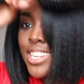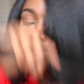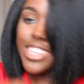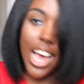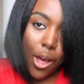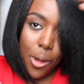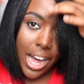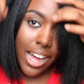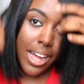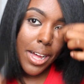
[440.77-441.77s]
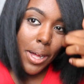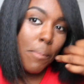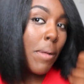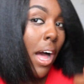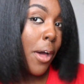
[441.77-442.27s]
So,
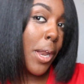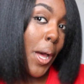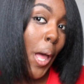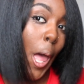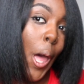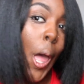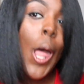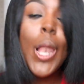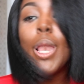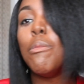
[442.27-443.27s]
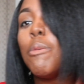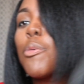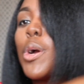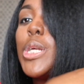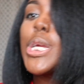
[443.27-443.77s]
um, hold on. Huh? Let me
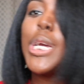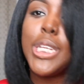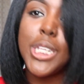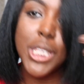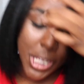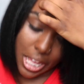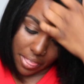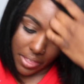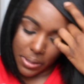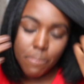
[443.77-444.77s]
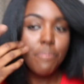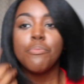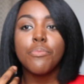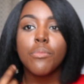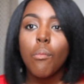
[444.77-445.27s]
brush and get it together.
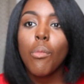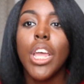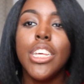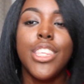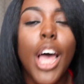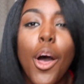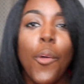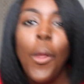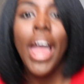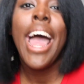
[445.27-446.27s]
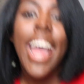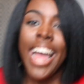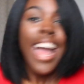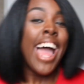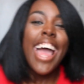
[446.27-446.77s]
So,
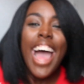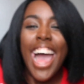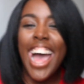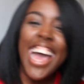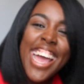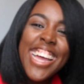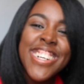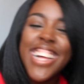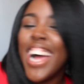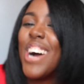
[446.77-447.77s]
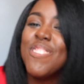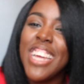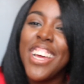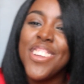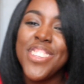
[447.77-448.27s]
hey, I'm
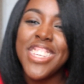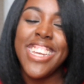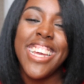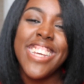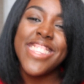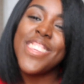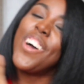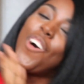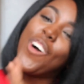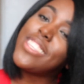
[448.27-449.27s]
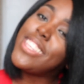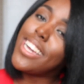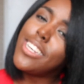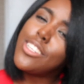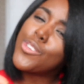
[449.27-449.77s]
Jaundra Tenice, or
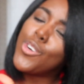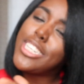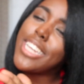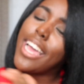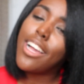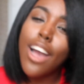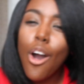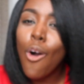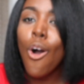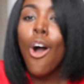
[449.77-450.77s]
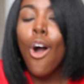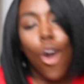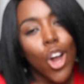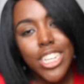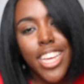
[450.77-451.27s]
C underscore J Go,
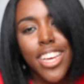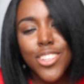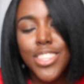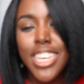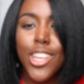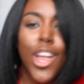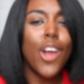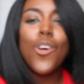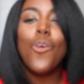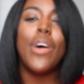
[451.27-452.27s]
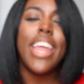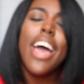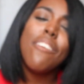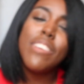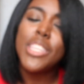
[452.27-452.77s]
or J under T Clark, or
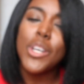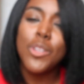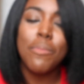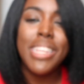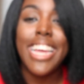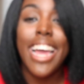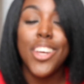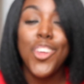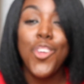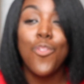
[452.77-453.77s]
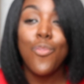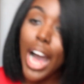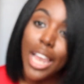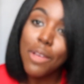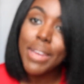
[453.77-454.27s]
whatever social media handle you
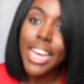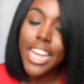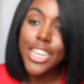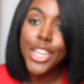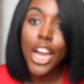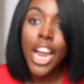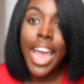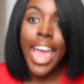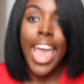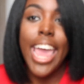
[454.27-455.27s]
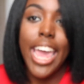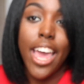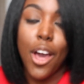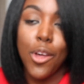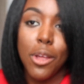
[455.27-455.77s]
follow me under.
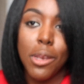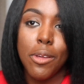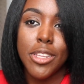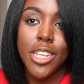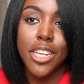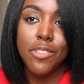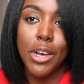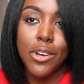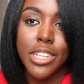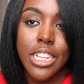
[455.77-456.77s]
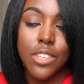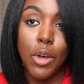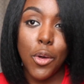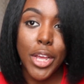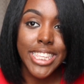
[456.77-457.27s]
And hold up, let's let's focus, let's
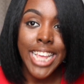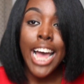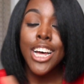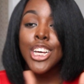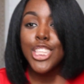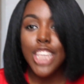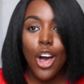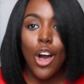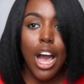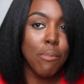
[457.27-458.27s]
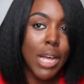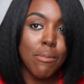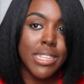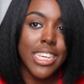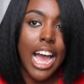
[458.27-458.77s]
focus. So I'm
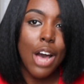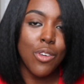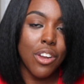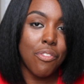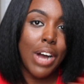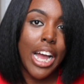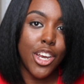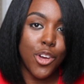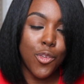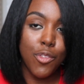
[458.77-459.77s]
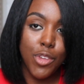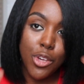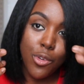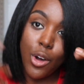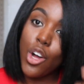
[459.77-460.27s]
coming to y'all with a final
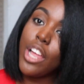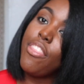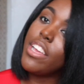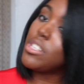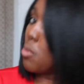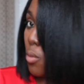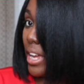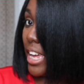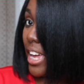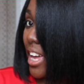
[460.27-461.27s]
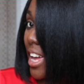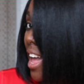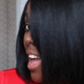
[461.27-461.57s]
review on this wig.